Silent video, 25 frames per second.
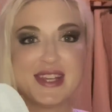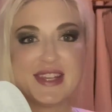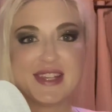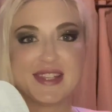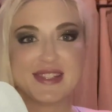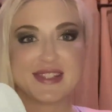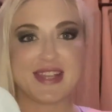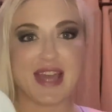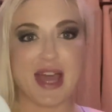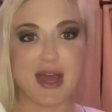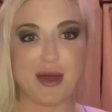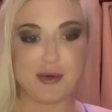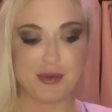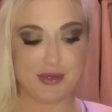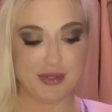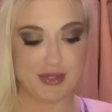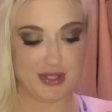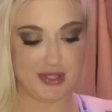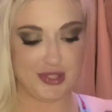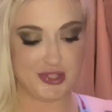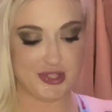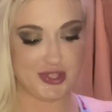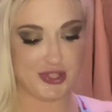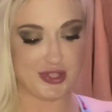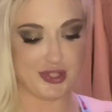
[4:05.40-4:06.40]
Towelie
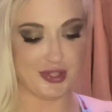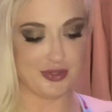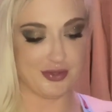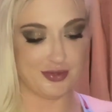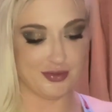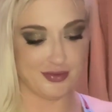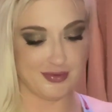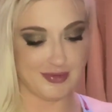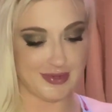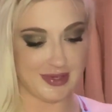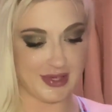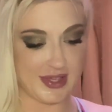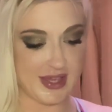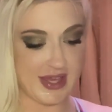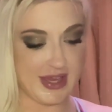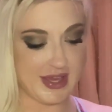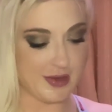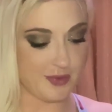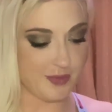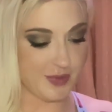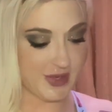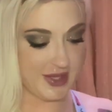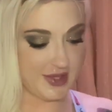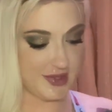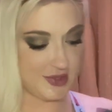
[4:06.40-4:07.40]
shoe. I can't
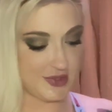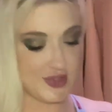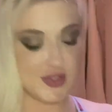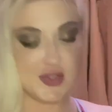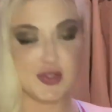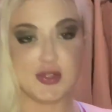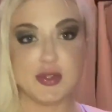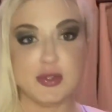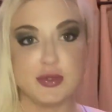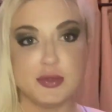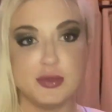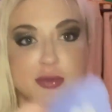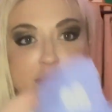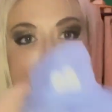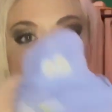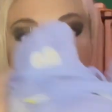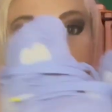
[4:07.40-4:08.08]
wait to